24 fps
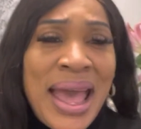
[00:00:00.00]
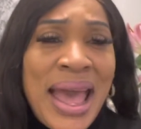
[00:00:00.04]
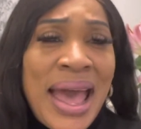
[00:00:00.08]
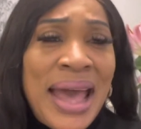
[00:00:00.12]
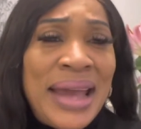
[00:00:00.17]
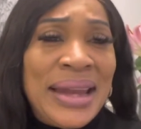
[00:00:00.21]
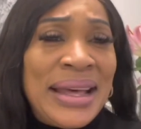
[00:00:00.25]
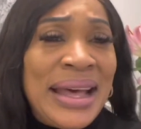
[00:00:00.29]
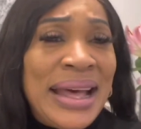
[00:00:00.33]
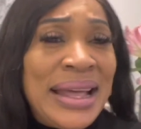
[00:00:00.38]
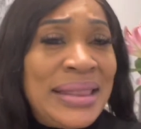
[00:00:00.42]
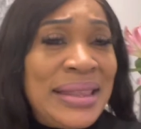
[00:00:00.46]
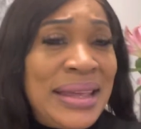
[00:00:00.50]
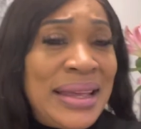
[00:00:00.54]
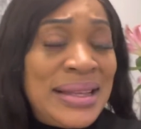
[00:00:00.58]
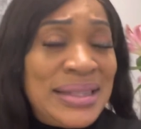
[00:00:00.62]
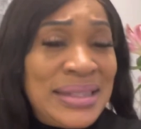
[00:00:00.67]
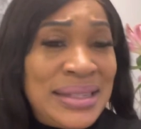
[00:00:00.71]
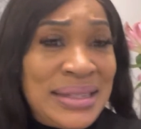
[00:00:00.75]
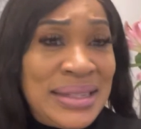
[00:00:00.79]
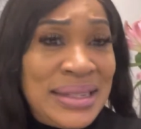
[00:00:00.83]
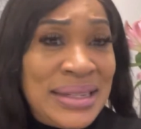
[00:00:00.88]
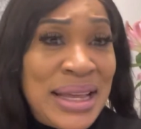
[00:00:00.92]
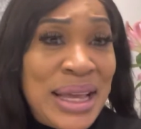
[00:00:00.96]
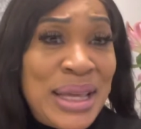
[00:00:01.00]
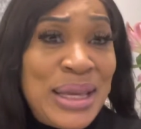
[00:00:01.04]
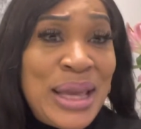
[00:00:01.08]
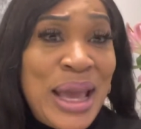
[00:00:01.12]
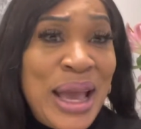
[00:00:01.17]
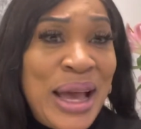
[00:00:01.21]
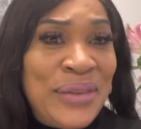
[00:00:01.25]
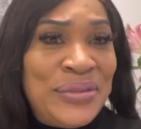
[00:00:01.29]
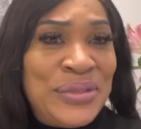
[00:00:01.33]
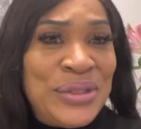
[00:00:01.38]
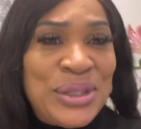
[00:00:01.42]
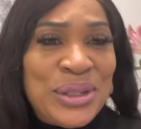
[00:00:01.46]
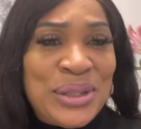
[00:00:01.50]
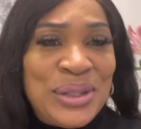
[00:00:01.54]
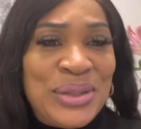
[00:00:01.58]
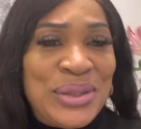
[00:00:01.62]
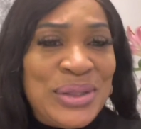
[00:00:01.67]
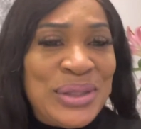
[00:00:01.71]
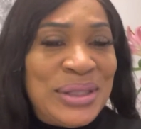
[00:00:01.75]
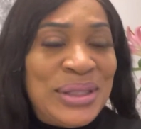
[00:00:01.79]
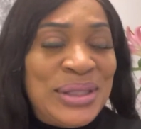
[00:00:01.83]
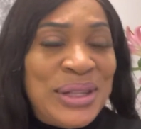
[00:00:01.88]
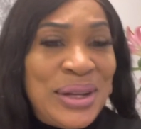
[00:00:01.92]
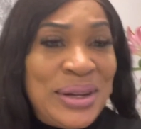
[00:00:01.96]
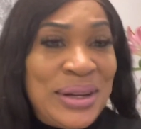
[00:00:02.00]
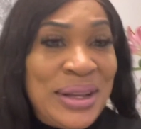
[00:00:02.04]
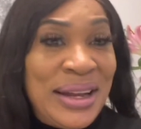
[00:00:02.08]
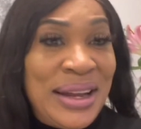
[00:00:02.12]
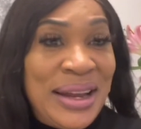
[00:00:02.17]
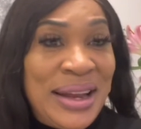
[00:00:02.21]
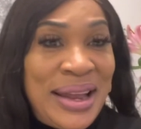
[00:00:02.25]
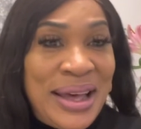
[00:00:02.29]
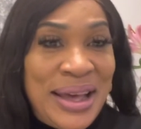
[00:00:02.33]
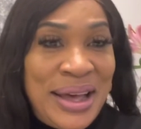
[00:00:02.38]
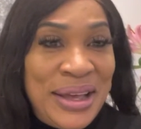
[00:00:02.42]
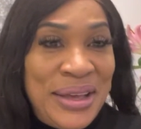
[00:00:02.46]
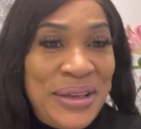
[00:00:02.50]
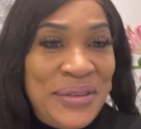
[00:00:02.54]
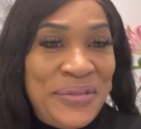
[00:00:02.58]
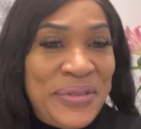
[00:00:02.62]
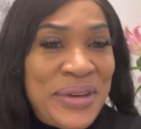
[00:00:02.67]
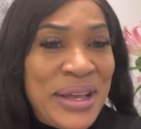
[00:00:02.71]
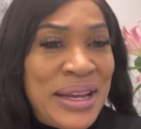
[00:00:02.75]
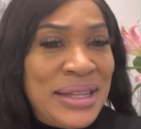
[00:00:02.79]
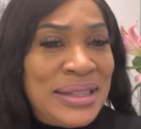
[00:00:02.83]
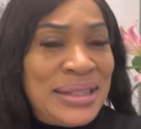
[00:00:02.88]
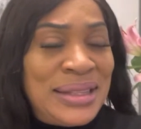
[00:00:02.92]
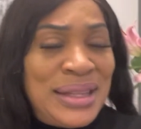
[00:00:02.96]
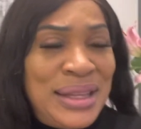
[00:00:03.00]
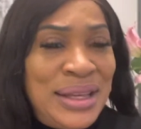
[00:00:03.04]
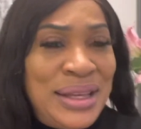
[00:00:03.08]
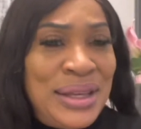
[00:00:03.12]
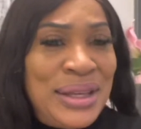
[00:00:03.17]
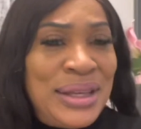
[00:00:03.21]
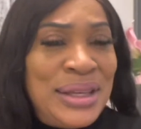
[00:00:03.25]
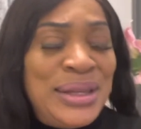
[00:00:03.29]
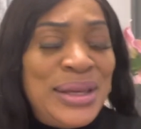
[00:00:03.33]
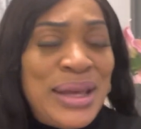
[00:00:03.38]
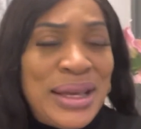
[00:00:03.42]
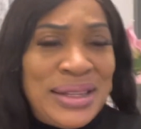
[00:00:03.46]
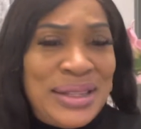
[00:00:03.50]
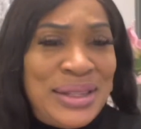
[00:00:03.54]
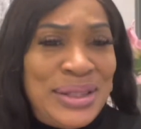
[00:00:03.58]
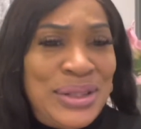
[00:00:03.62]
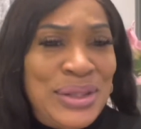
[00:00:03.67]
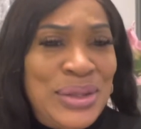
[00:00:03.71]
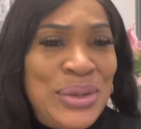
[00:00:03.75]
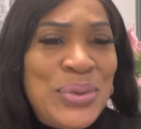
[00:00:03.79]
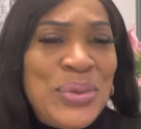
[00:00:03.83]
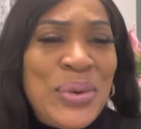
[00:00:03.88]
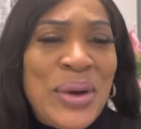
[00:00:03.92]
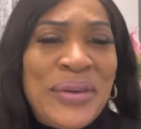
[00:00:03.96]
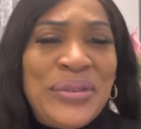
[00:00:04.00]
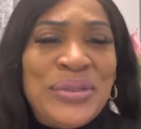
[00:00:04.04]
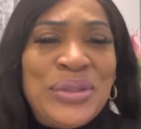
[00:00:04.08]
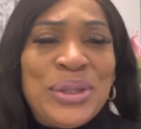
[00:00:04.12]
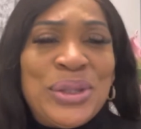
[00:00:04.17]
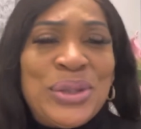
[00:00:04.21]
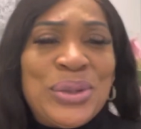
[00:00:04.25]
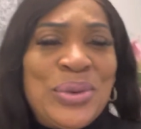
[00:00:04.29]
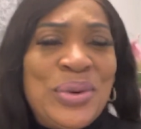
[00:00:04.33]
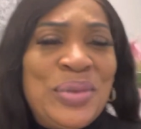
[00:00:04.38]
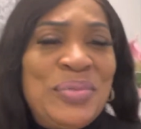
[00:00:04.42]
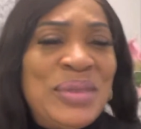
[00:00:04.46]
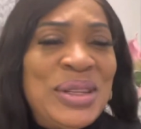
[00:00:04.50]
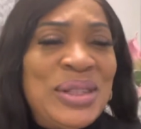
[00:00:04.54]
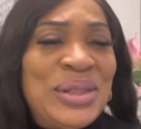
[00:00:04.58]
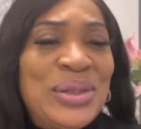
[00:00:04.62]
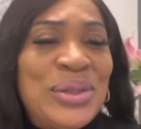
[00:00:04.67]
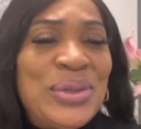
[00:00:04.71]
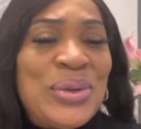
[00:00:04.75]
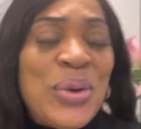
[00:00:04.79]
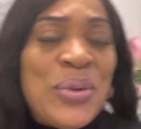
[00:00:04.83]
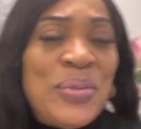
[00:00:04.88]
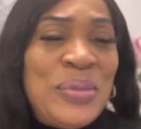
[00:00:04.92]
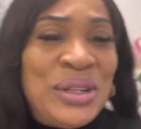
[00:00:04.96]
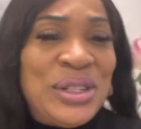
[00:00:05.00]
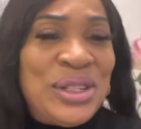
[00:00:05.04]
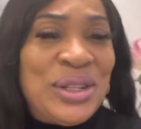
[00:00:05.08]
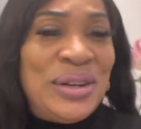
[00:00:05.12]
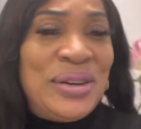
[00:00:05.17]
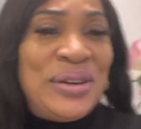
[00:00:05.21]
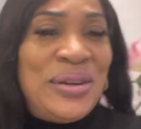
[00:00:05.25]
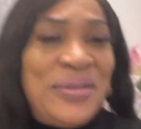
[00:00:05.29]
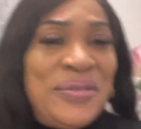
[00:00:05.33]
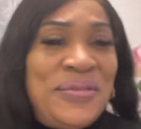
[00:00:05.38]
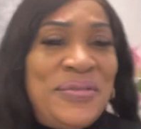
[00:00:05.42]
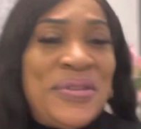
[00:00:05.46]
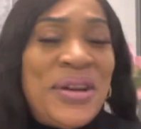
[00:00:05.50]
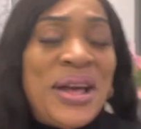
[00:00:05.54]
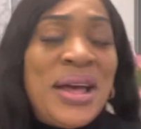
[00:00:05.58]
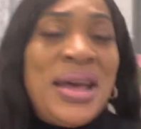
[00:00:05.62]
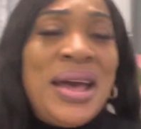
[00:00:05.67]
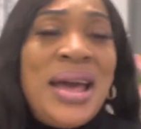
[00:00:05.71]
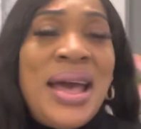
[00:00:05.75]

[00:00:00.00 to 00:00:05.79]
And at the end of the day, yeah, I've just done a live and I think, yes, you are showing me so much love